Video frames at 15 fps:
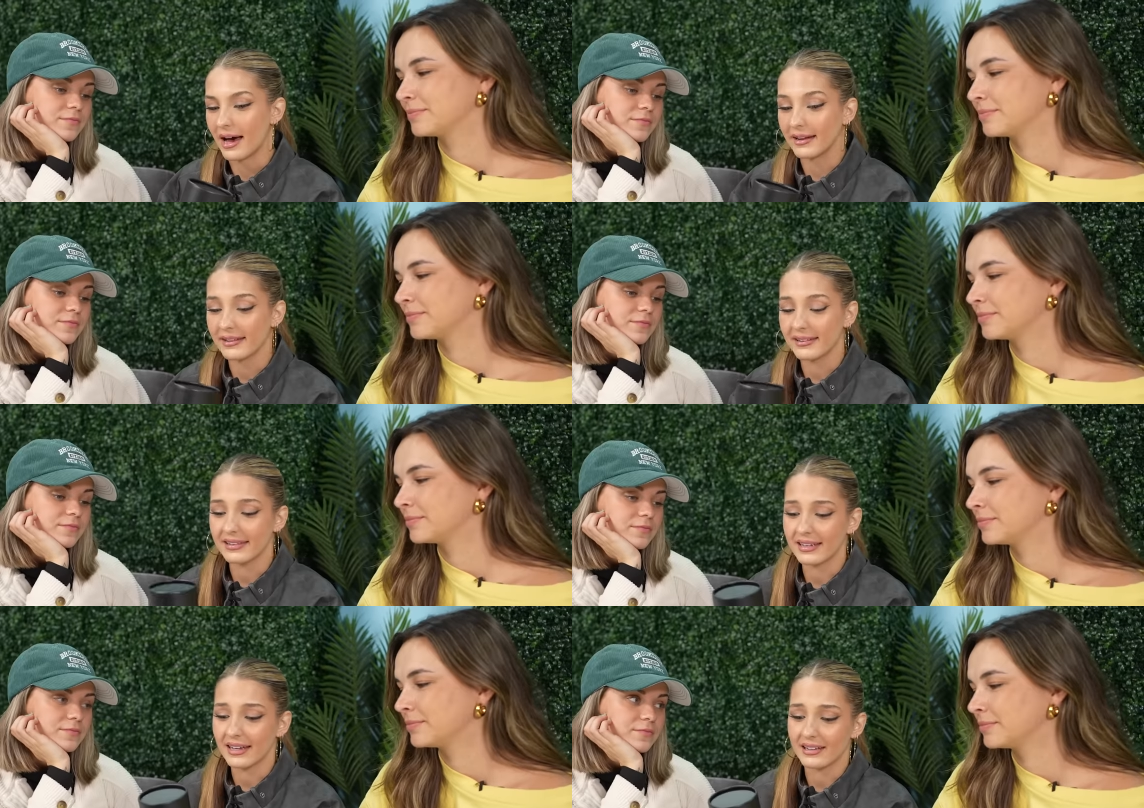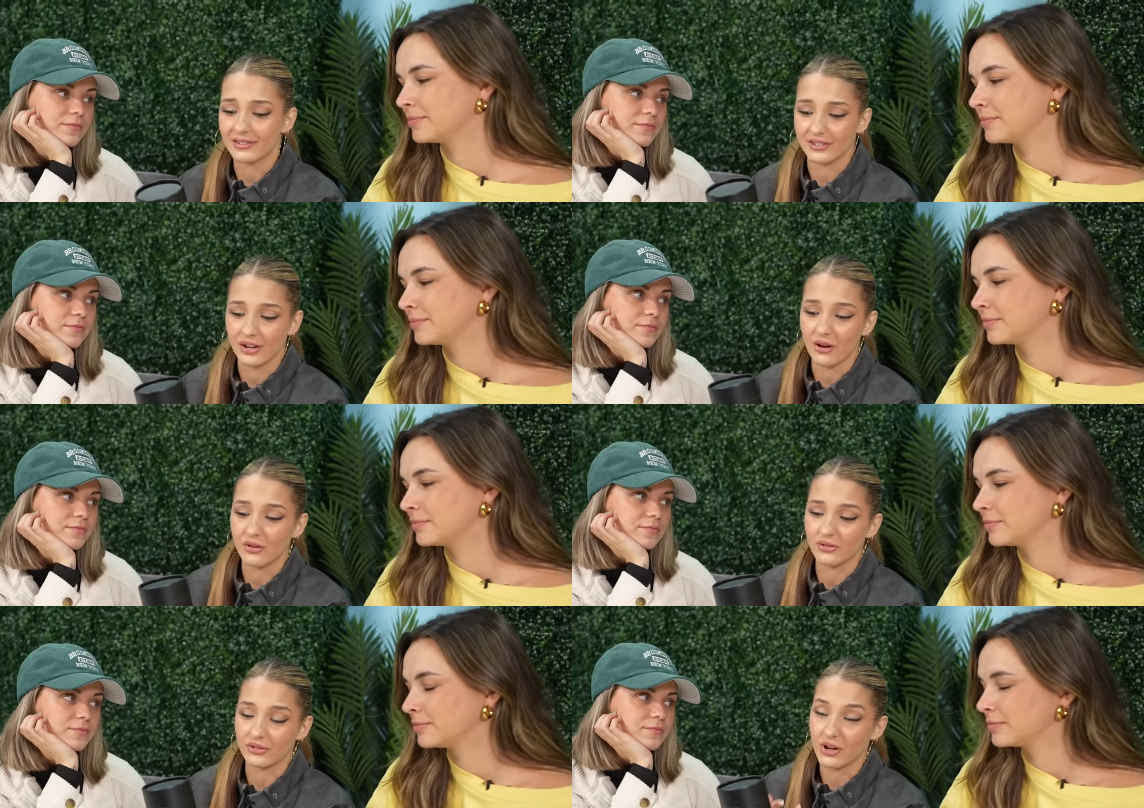Speaker 1: Honestly, I
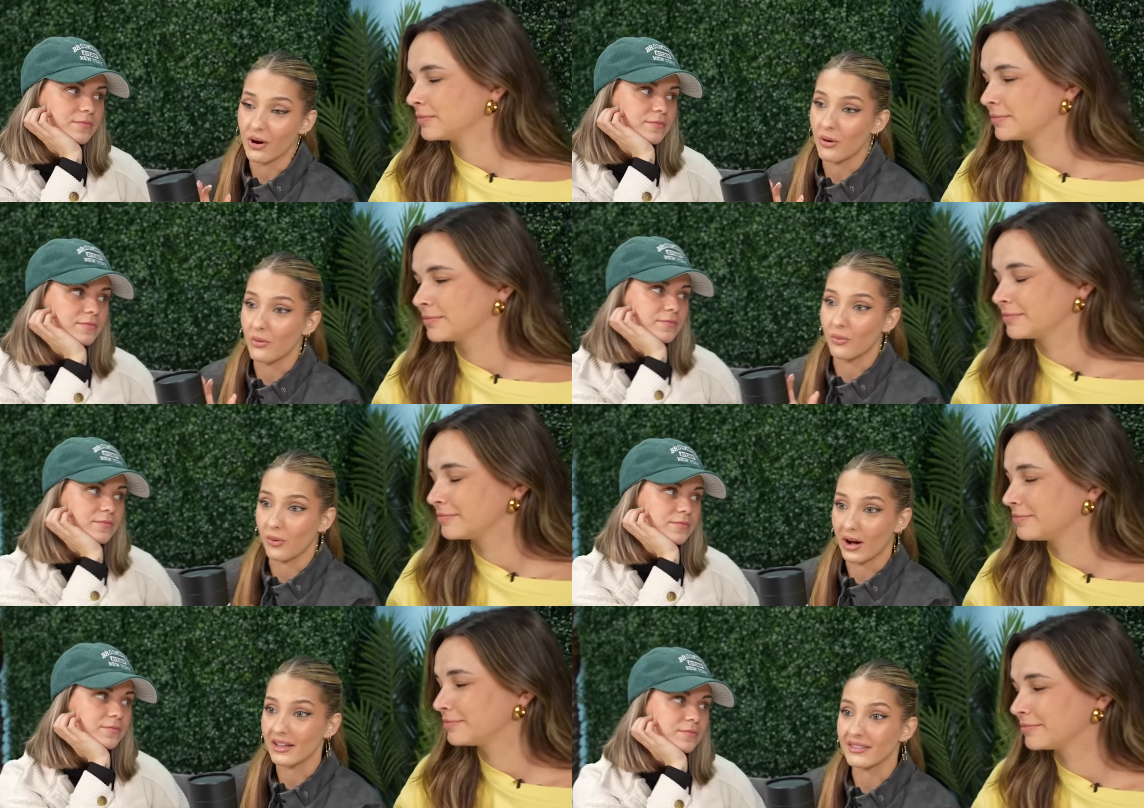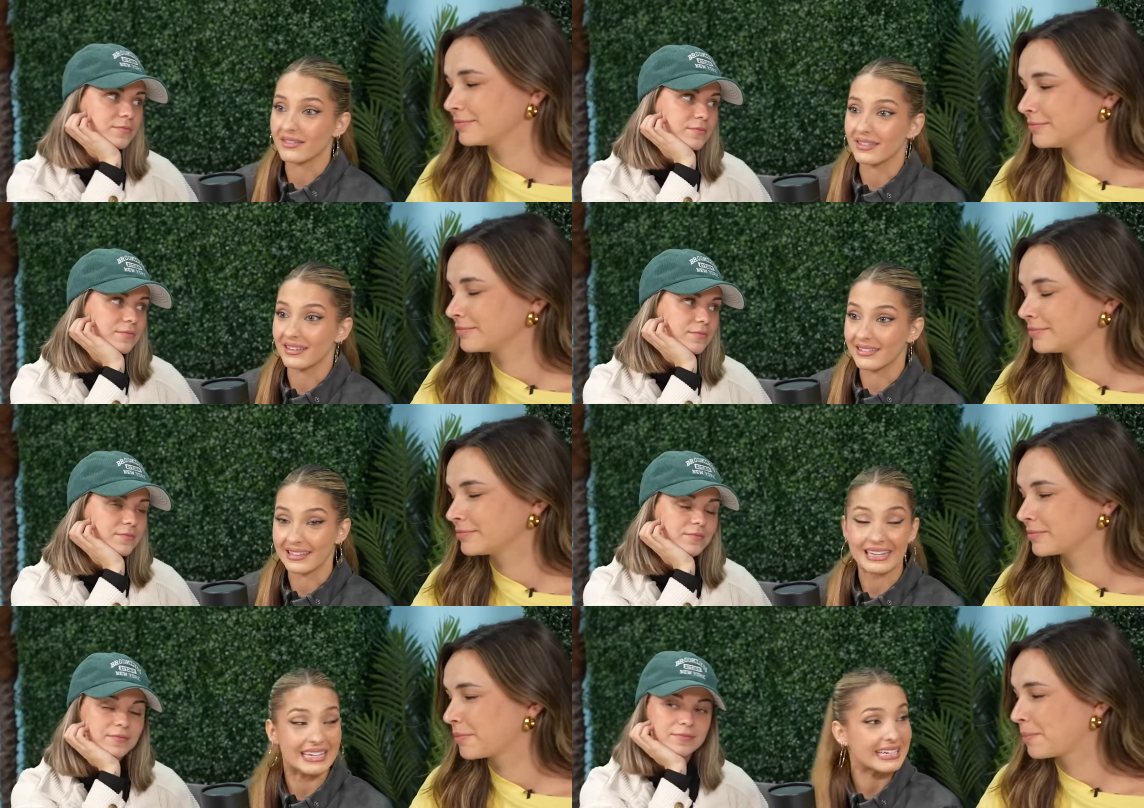don't know what
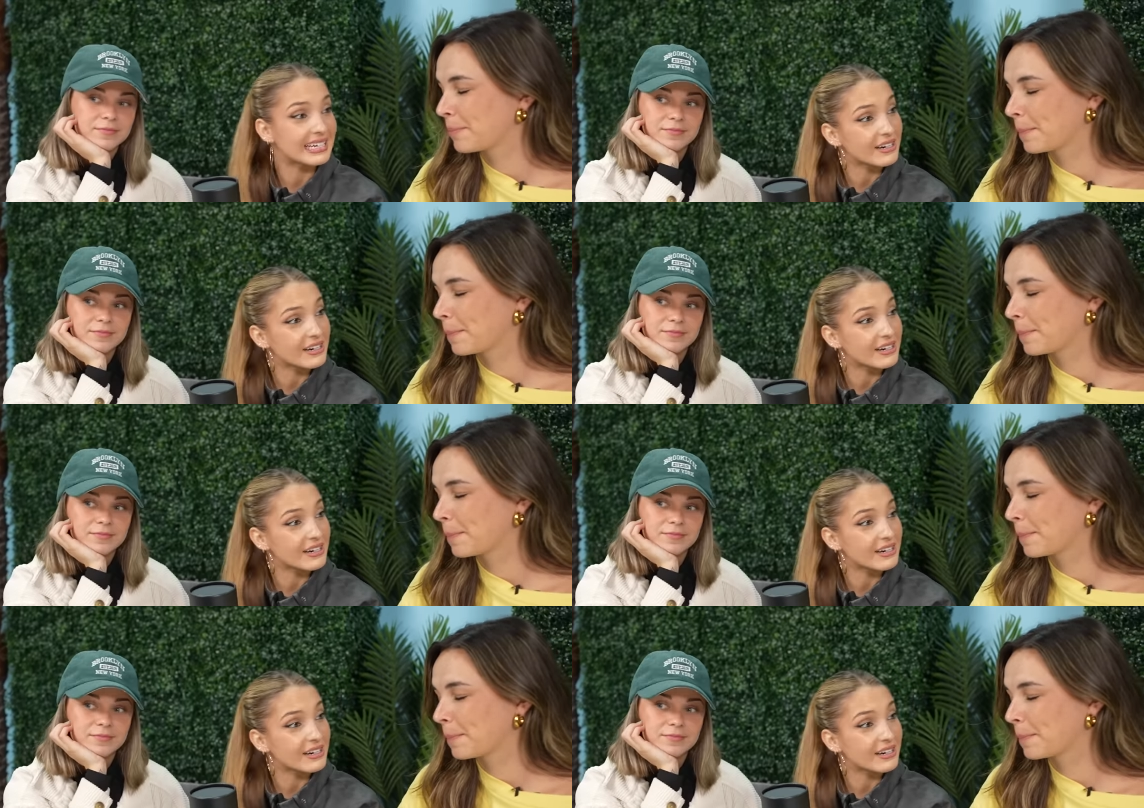is in